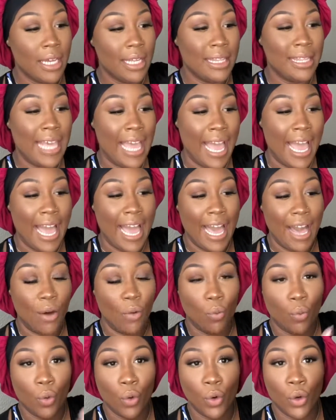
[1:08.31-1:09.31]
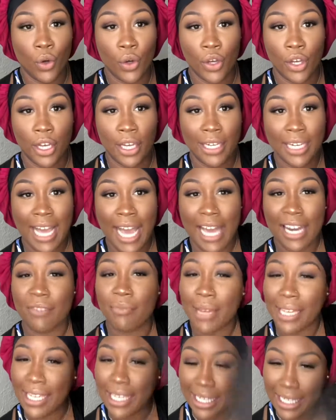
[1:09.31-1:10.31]
that would kind of
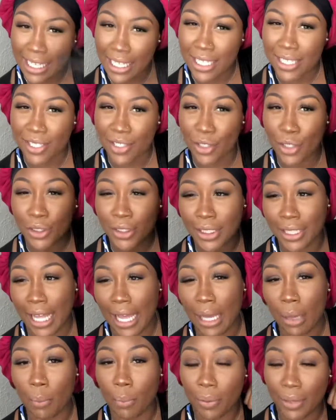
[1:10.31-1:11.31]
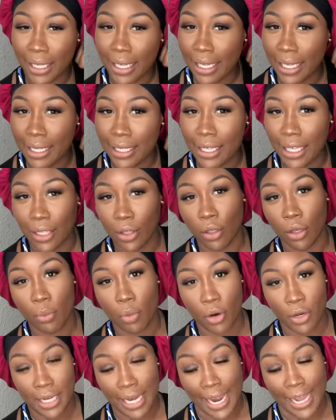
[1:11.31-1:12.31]
make it easier to like blend and look
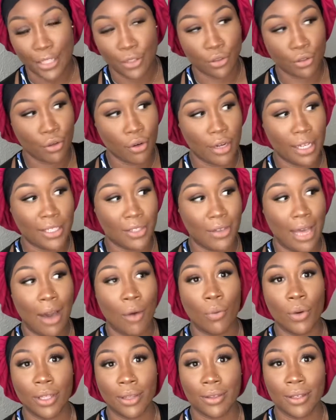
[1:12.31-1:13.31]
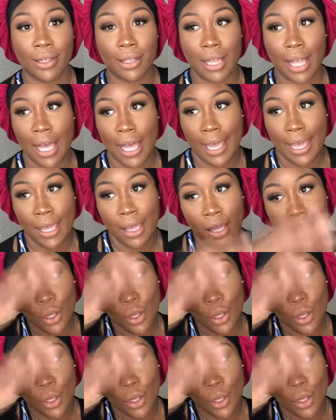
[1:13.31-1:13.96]
more natural, and so I wouldn't look like,